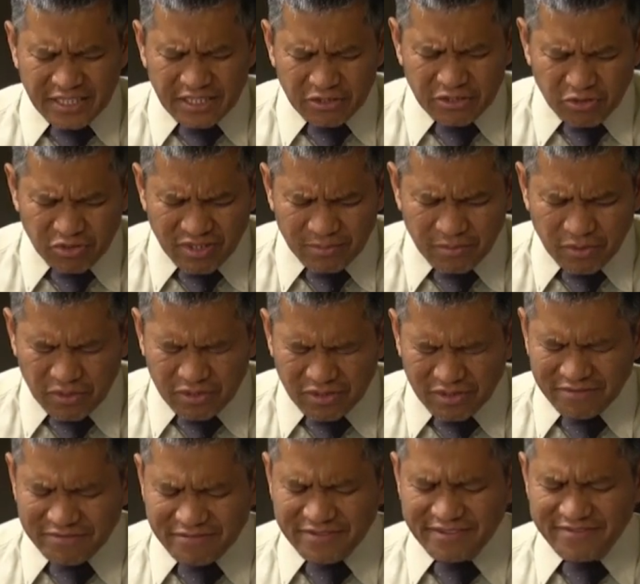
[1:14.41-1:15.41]
to the book
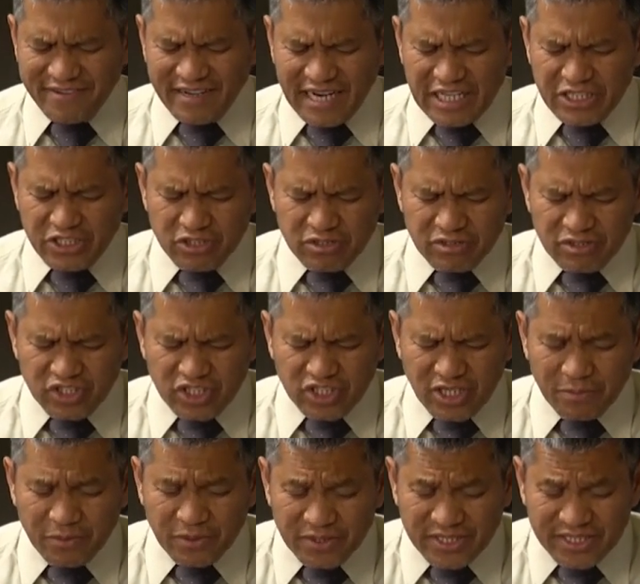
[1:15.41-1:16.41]
of Revelation
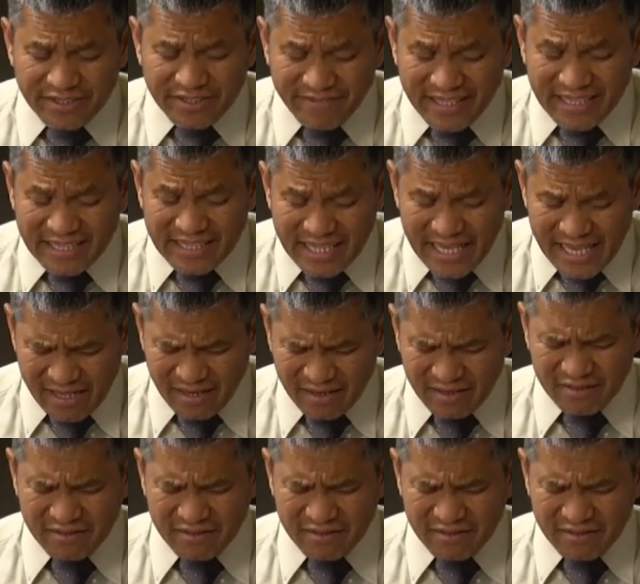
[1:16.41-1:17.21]
chapter 17.